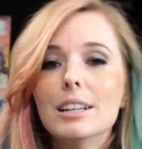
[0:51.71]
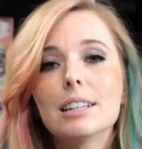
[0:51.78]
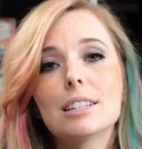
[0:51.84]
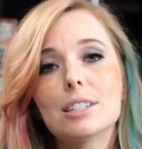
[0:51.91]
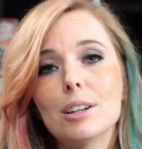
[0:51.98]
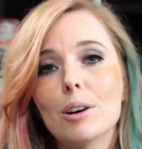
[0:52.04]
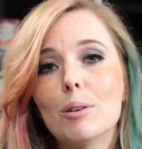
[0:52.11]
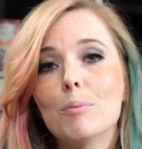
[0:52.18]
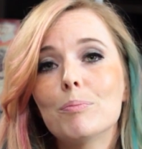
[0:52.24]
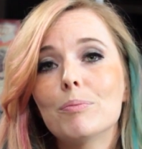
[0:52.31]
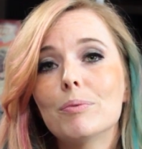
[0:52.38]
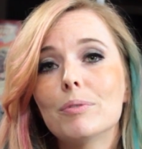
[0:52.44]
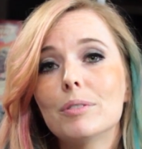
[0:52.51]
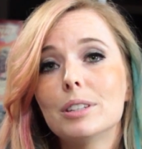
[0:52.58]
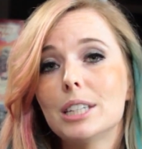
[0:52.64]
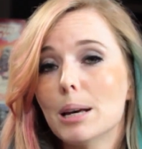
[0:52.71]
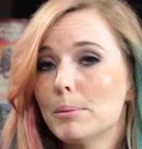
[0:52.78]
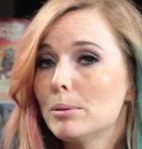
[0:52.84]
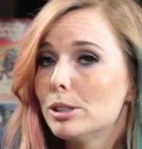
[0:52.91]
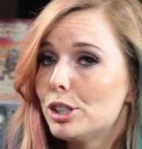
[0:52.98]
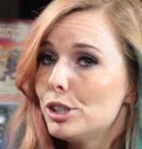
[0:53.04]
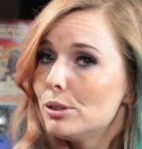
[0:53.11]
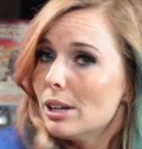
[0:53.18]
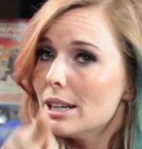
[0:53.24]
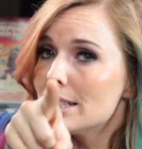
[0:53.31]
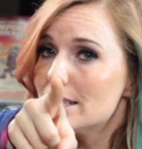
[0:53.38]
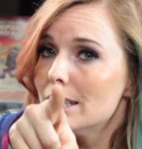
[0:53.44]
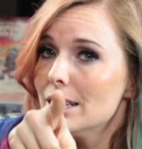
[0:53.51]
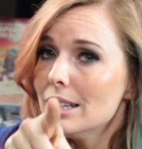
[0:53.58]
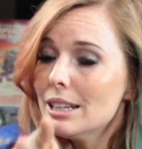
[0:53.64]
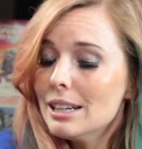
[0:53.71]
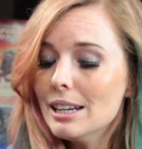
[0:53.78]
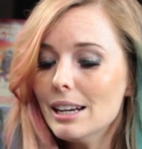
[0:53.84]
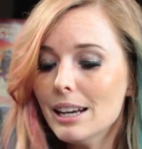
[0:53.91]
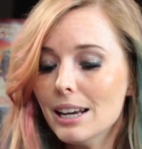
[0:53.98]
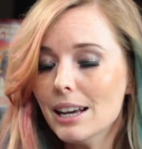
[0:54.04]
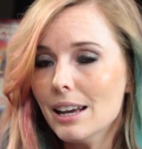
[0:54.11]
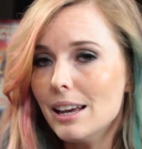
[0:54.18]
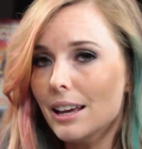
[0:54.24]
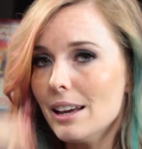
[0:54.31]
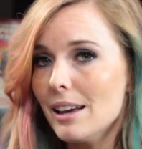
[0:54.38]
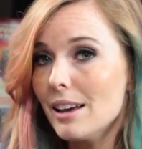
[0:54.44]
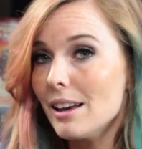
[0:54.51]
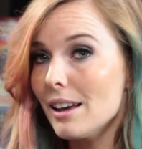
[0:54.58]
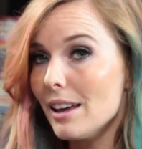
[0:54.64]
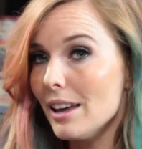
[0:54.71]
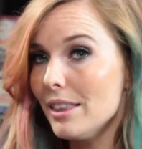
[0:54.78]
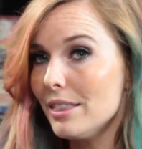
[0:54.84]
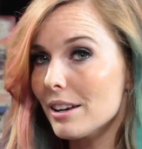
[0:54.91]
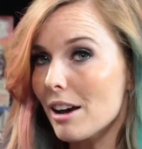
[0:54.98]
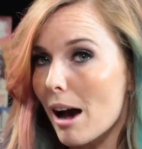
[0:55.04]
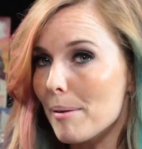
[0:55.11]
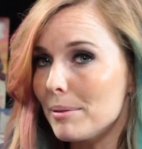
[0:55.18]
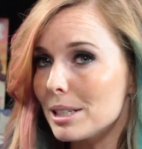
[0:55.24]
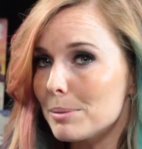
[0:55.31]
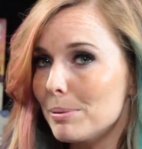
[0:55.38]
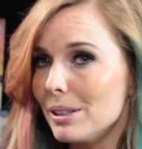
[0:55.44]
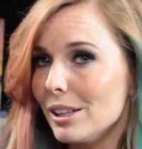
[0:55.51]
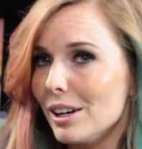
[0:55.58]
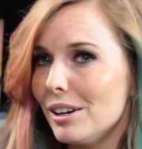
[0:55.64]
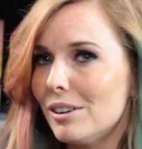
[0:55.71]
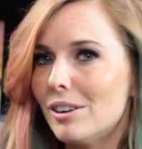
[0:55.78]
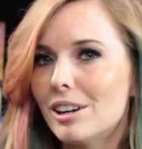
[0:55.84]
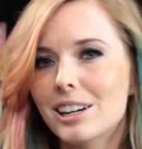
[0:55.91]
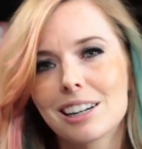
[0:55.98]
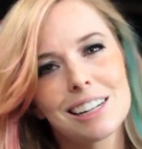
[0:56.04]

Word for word: So, tell me what you guys think in the comments below.